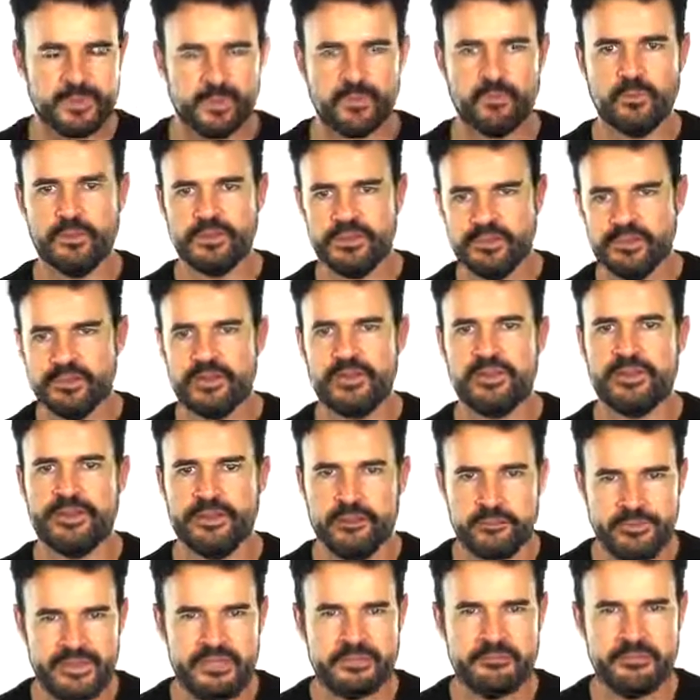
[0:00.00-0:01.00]
when you're a
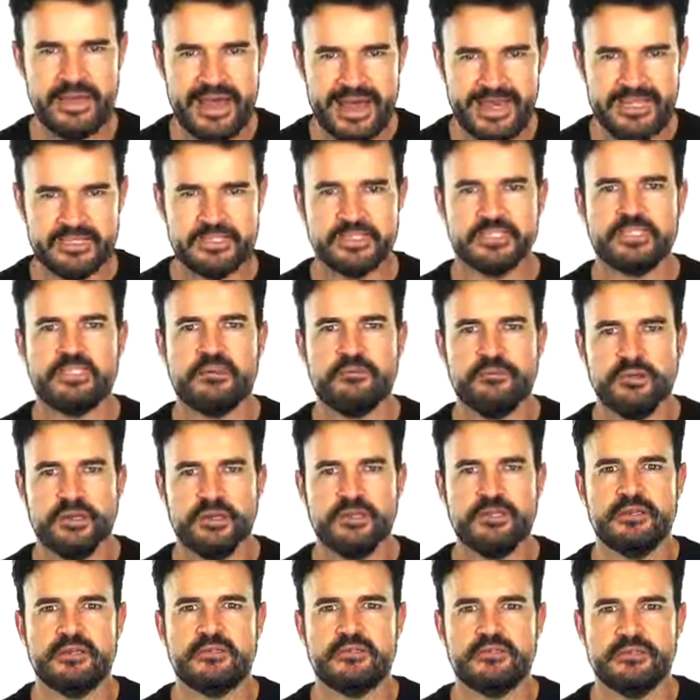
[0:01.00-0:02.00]
little bit bad to
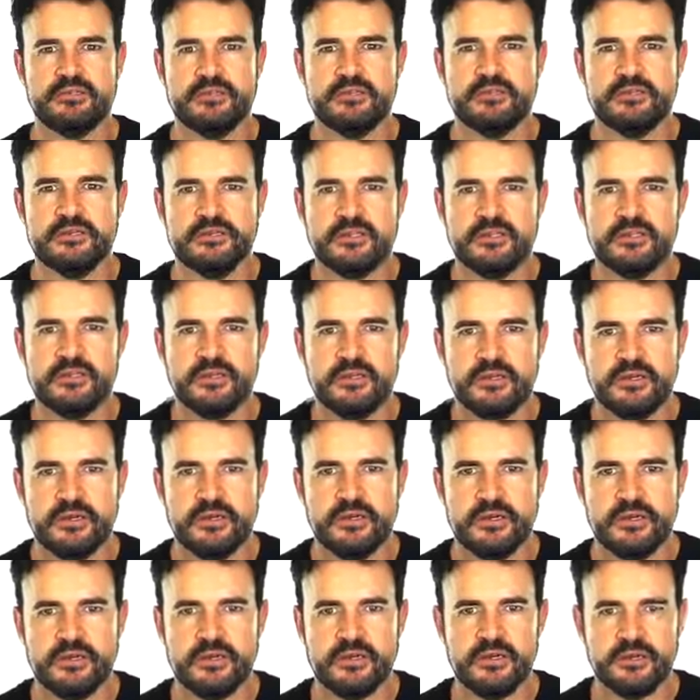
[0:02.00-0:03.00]
someone, you know?
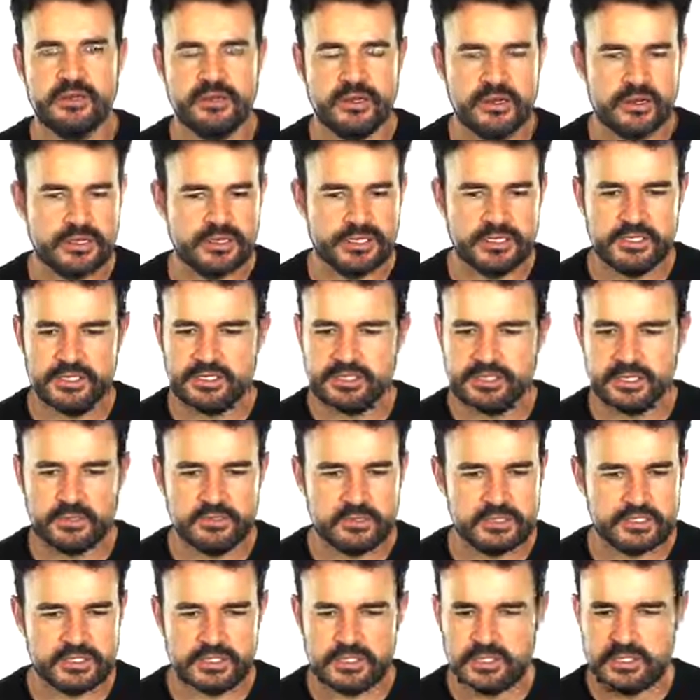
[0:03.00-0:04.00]
Oh, yeah, he
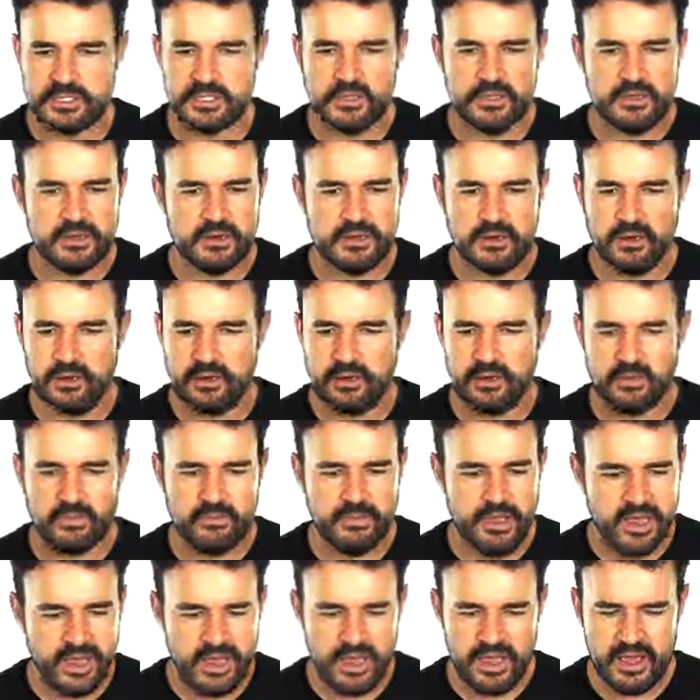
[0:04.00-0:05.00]
was, oh,
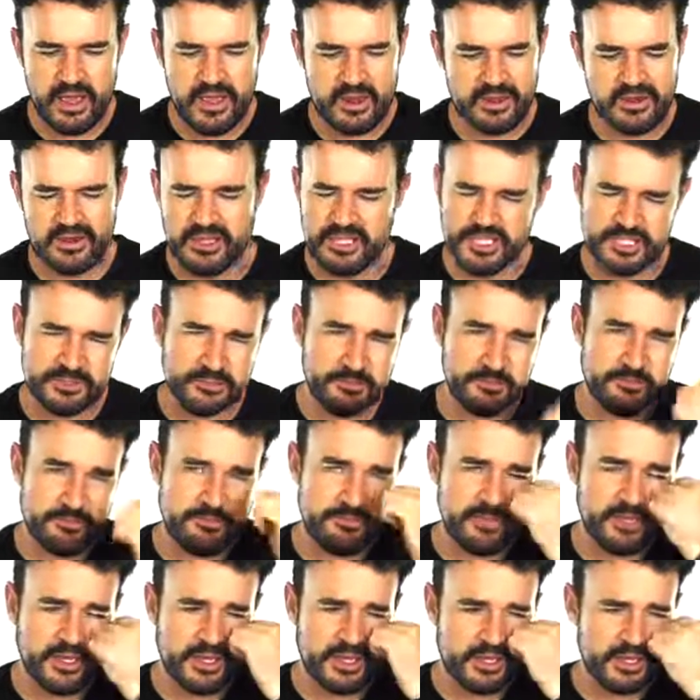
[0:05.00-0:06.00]
man, he's
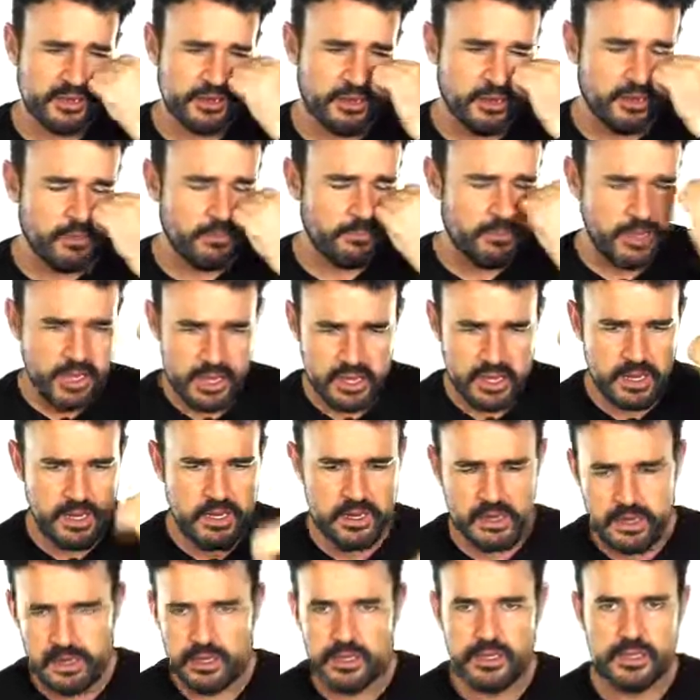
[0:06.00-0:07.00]
picking on
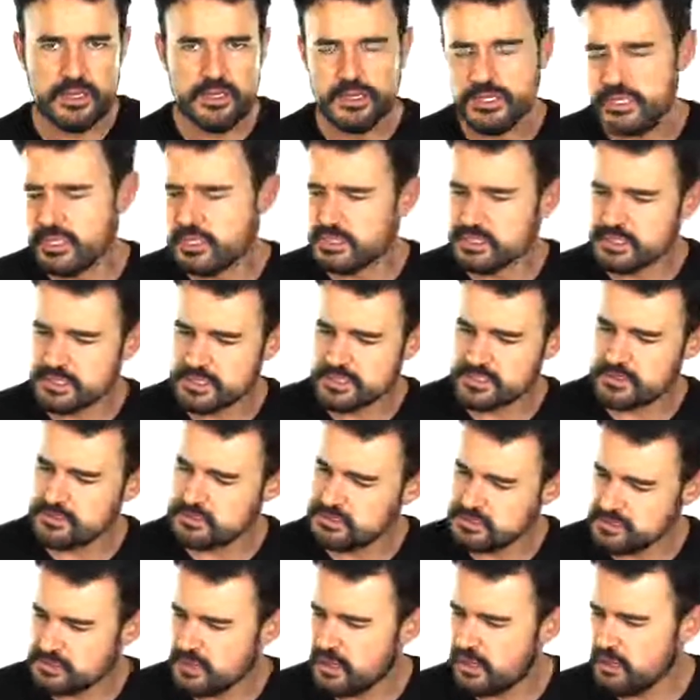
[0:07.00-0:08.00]
me.
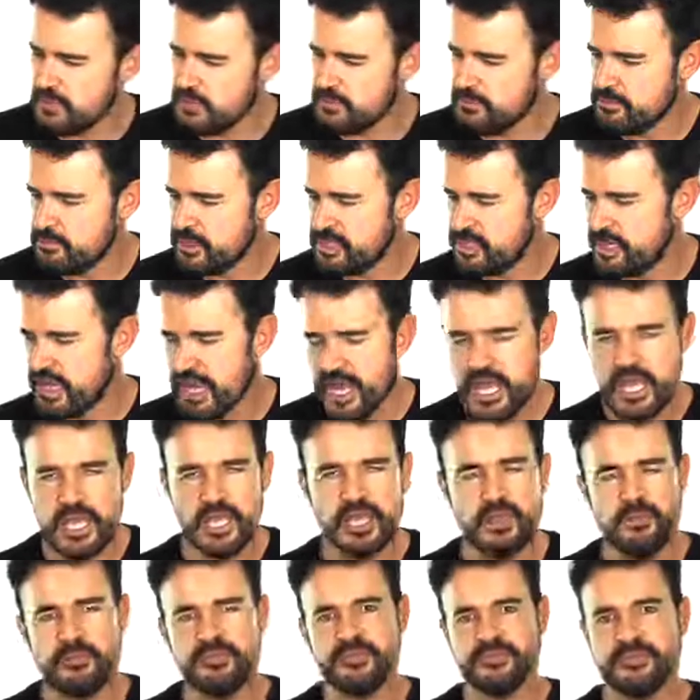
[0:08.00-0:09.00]
He's calling me
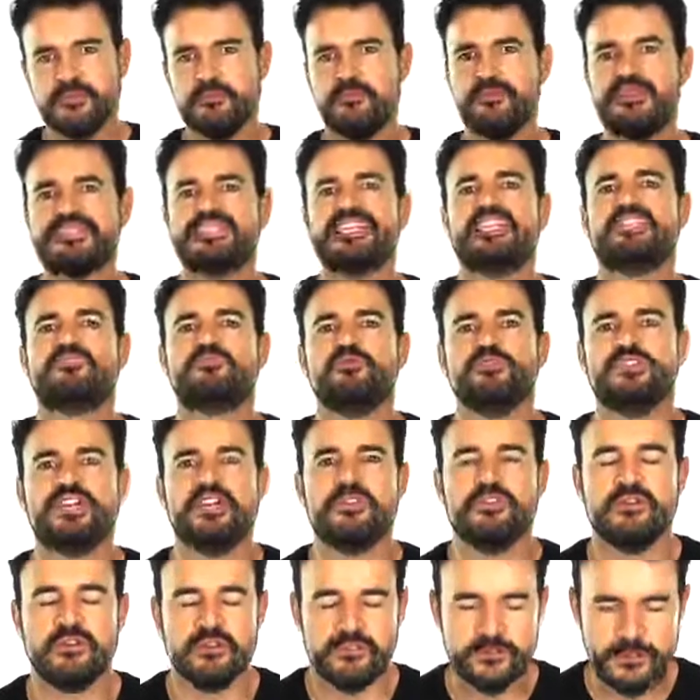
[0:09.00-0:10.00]
names. Me está
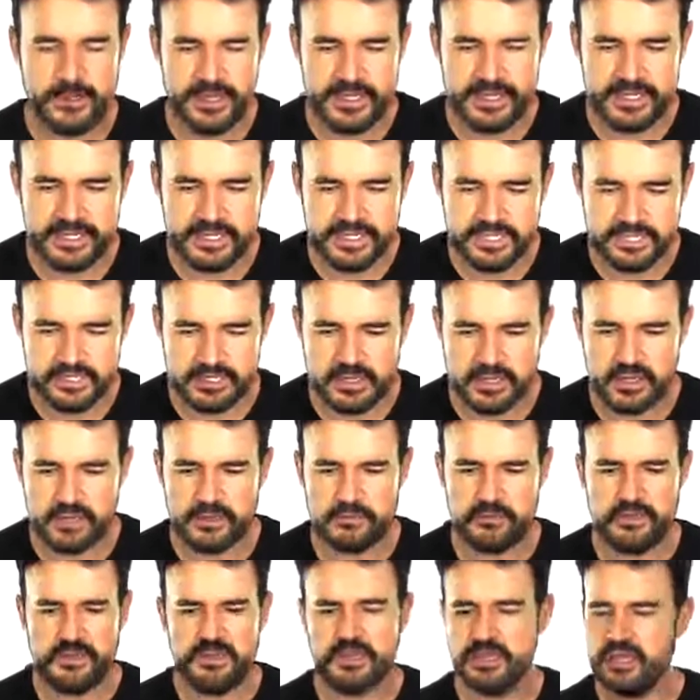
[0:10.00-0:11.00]
insultando. He's
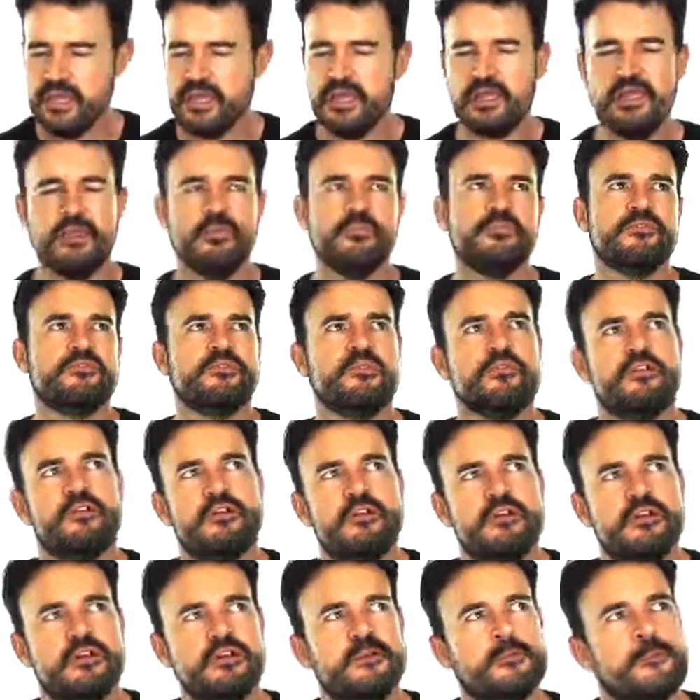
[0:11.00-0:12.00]
calling me names,
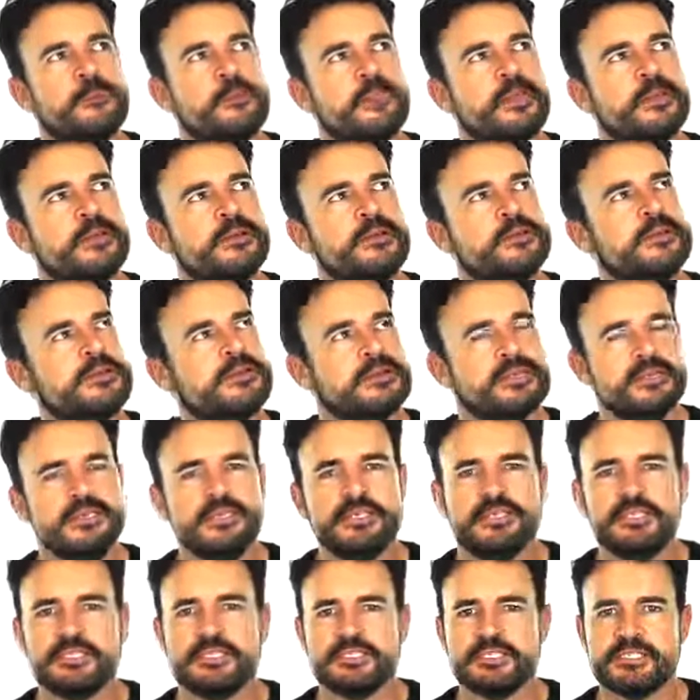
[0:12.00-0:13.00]
or
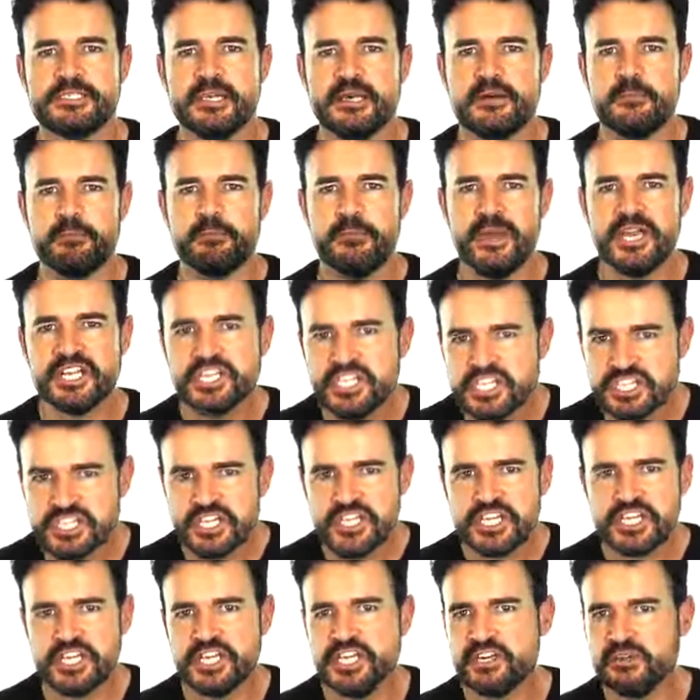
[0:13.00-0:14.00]
he's
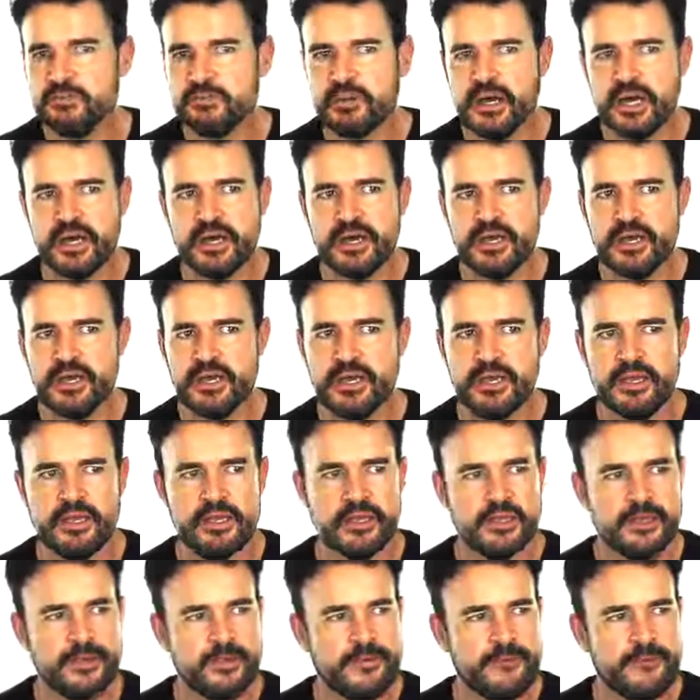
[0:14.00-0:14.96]
mentioning my